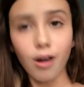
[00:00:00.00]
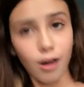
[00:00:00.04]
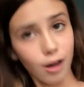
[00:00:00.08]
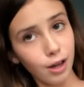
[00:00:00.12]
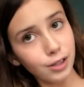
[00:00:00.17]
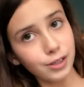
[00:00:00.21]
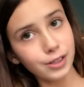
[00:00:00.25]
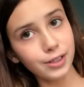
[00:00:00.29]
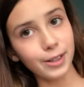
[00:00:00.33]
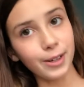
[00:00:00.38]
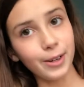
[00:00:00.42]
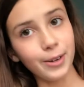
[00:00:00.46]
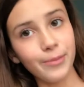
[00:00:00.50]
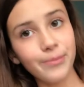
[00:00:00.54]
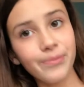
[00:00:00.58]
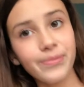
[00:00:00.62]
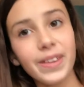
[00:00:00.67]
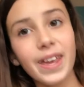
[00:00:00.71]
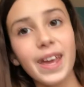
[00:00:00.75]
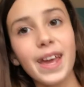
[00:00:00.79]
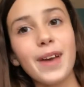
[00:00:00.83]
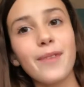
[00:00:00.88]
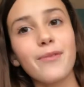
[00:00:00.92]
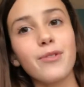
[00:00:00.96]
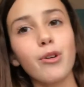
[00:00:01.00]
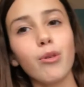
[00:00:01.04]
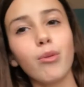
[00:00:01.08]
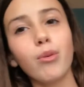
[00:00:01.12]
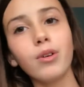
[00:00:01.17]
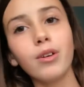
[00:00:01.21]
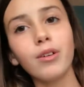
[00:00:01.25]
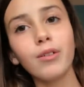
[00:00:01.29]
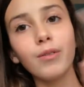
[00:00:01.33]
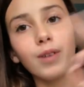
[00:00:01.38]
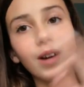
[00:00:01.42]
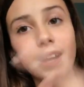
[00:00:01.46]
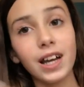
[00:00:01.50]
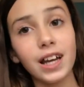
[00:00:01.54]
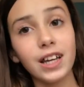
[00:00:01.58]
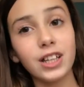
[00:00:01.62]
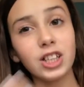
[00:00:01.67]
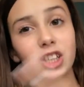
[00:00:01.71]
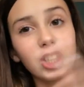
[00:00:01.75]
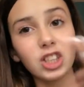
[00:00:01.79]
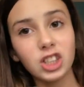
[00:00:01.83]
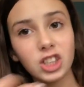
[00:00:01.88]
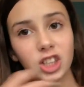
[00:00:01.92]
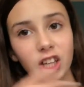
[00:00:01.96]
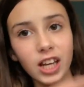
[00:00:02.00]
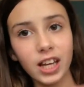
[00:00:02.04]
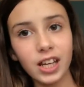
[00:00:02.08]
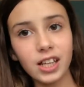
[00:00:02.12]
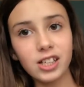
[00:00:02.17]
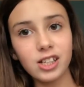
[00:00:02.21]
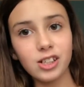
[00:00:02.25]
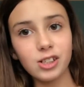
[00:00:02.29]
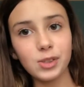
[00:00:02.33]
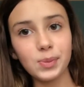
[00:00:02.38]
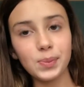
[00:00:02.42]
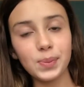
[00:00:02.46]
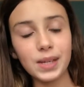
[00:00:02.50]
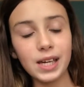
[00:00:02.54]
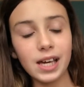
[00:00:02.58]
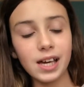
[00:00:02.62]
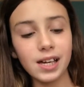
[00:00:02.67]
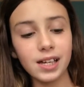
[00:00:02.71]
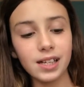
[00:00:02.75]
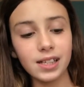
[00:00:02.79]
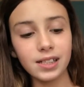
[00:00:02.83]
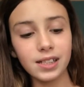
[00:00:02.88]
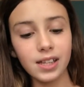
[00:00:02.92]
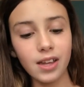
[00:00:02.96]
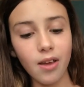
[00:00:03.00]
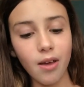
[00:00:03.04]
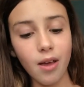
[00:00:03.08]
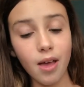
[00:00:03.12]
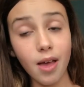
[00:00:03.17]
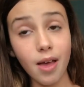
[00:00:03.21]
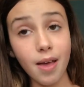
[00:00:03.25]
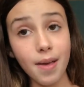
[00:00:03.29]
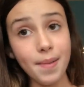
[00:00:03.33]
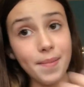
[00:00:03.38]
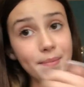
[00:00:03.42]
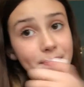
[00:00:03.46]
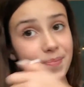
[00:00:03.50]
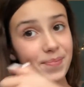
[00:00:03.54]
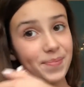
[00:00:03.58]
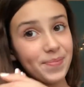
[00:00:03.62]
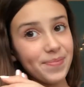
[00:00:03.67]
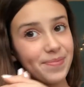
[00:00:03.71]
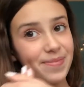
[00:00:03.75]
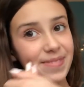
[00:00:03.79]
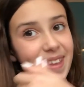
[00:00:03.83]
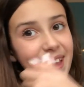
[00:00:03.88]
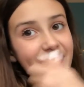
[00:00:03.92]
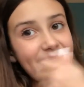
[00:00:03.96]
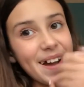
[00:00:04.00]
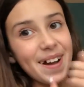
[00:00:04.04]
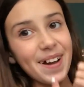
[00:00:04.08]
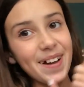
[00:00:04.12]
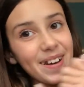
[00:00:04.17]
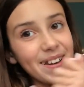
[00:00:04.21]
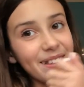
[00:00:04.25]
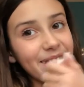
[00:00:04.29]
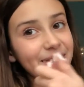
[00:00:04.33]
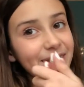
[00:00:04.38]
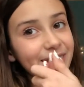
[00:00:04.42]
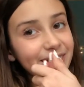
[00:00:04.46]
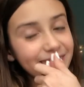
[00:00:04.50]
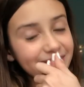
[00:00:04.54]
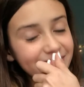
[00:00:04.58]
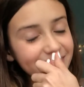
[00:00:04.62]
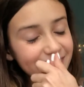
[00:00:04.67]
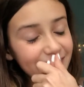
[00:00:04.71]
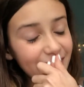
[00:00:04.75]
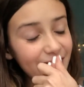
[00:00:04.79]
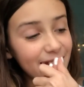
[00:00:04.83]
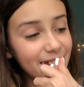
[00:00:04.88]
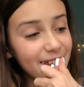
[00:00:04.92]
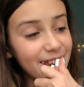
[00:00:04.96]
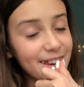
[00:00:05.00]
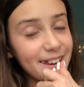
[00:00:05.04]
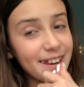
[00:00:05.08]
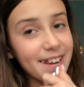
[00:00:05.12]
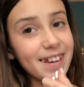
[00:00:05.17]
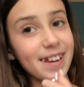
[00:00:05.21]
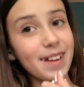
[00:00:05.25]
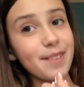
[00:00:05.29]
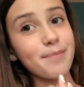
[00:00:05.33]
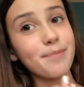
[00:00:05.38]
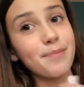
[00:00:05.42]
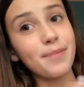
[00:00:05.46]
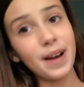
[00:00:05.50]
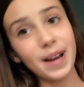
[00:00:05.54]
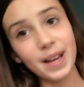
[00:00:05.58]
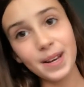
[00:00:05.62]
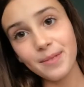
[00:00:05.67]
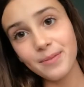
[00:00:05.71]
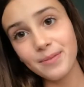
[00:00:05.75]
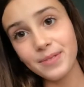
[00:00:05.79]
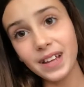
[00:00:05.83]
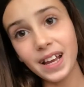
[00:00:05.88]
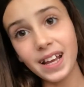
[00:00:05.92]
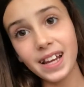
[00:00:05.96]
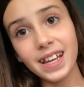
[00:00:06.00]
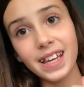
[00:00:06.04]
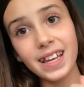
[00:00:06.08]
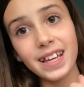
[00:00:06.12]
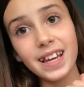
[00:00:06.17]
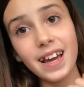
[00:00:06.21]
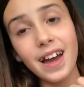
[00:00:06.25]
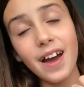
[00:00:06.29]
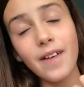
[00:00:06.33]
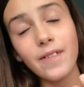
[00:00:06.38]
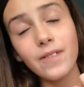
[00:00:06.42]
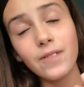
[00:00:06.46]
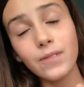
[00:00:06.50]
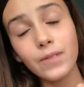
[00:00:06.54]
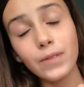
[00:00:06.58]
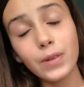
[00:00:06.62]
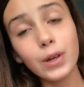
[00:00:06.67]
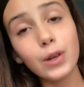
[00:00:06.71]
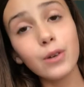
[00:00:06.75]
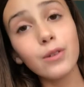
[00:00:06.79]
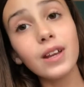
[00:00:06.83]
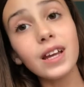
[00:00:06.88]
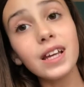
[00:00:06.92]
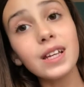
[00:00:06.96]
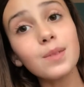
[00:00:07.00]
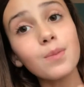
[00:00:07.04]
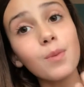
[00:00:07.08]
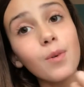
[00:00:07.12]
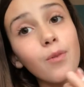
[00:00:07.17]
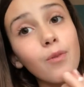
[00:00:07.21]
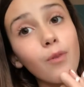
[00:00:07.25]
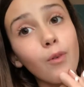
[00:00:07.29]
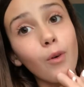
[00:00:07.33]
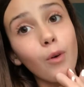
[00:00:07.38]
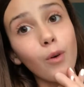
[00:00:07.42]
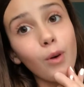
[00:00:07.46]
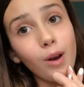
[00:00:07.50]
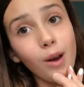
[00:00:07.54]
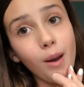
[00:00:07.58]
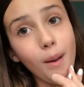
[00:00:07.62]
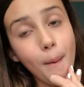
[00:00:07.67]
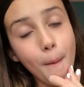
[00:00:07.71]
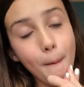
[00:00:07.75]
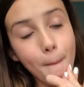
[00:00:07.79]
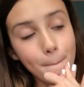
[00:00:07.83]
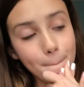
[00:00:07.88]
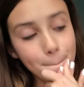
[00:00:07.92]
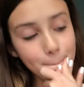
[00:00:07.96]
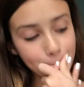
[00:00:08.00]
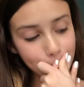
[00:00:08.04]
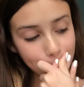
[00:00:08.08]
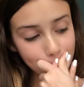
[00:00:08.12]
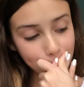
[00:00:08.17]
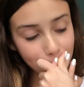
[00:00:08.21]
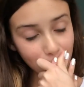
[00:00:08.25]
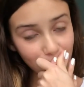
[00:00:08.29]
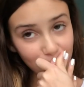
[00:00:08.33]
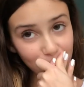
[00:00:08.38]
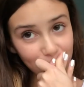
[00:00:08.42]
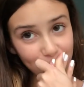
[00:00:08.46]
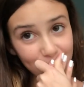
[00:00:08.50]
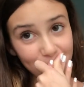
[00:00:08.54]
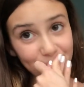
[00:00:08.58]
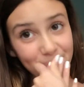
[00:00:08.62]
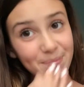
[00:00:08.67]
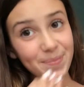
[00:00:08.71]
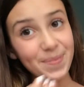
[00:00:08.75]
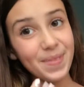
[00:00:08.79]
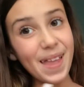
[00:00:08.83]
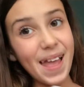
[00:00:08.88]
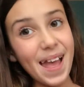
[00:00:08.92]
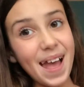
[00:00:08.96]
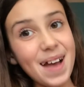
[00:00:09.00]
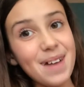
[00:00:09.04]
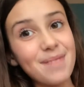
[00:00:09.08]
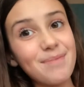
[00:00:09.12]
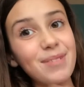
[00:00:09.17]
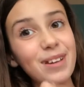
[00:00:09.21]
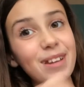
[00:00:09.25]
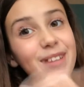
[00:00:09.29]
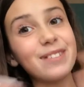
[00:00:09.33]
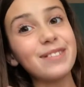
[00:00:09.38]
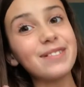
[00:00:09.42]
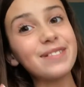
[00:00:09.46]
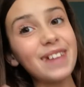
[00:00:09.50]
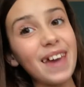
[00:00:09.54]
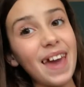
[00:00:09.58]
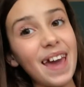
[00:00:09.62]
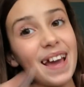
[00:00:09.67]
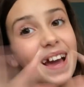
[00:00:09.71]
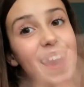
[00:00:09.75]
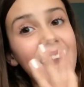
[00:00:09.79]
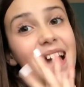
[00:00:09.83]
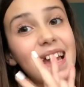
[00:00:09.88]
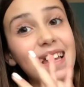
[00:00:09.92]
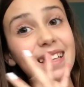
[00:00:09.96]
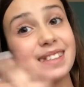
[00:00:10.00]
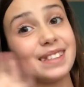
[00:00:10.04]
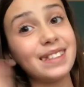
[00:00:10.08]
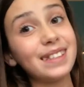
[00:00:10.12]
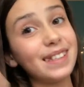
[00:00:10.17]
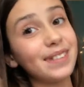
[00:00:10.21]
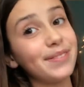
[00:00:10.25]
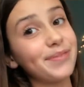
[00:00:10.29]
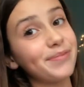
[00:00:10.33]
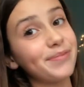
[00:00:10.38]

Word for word: also, if you're wondering why I just changed, is because I got a little excited and I might have done it a few days before. But it's okay guys.